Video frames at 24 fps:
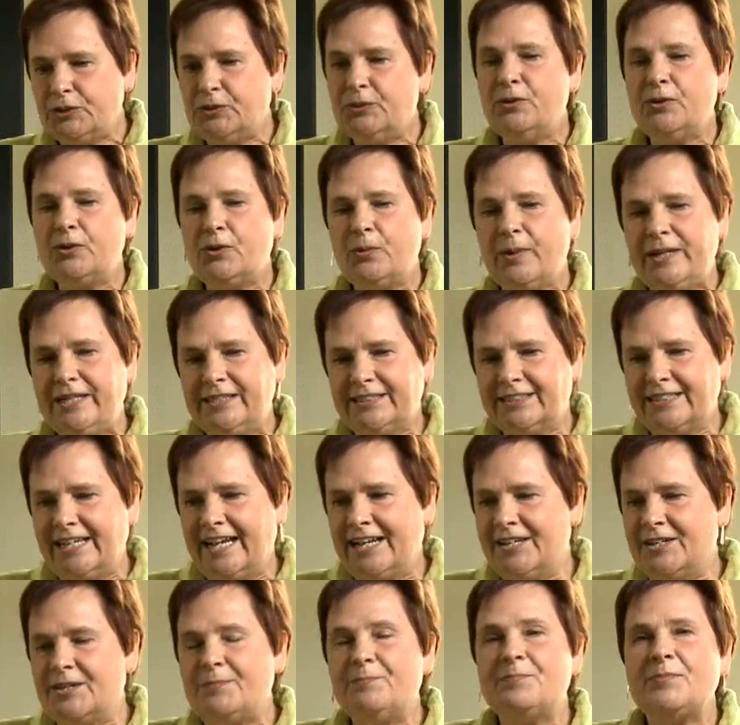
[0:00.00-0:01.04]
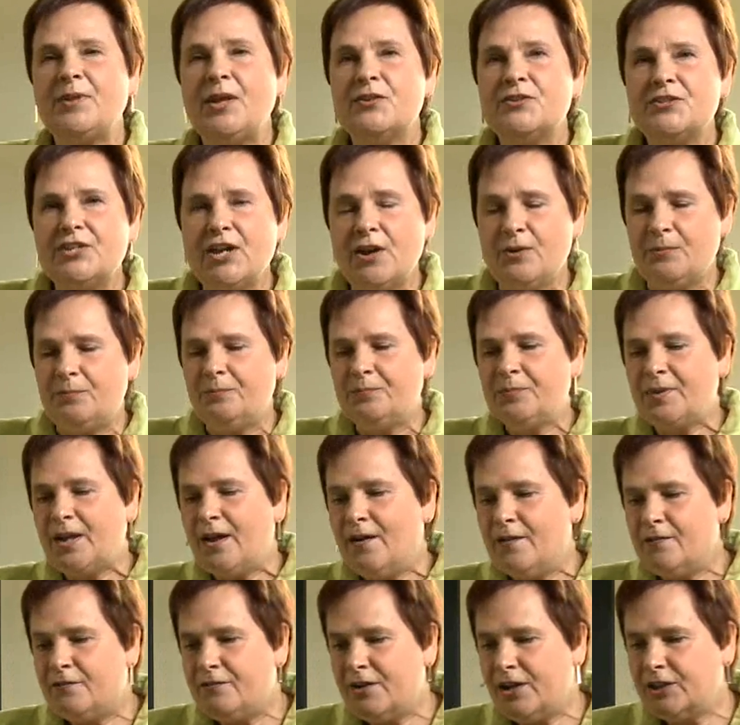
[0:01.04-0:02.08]
to Queensland. So,
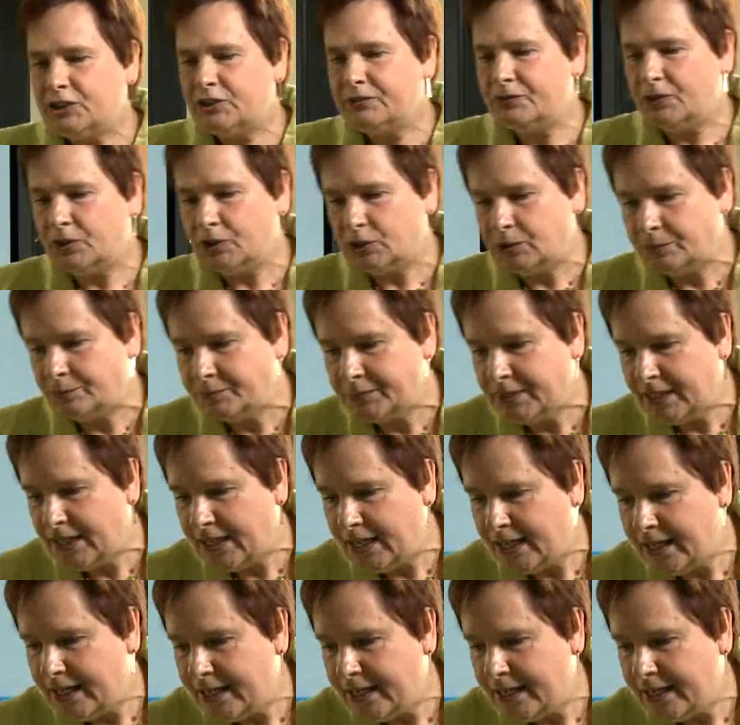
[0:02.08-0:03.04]
first of all,